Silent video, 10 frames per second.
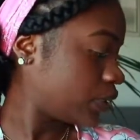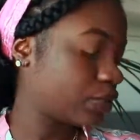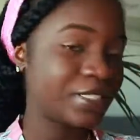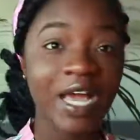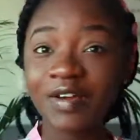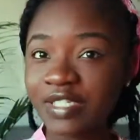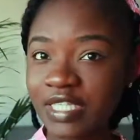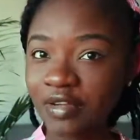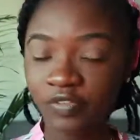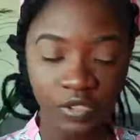Now it's
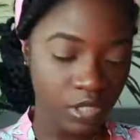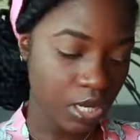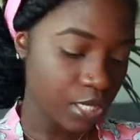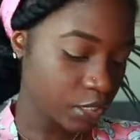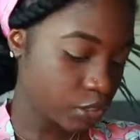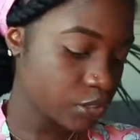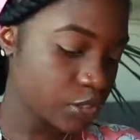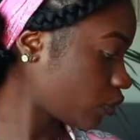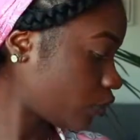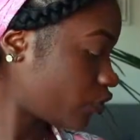time for the colors
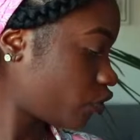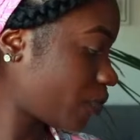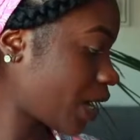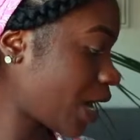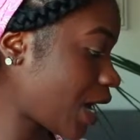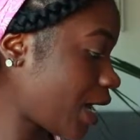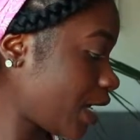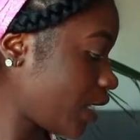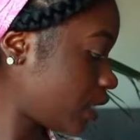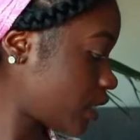for my
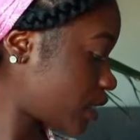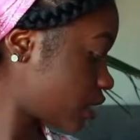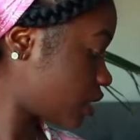eyes.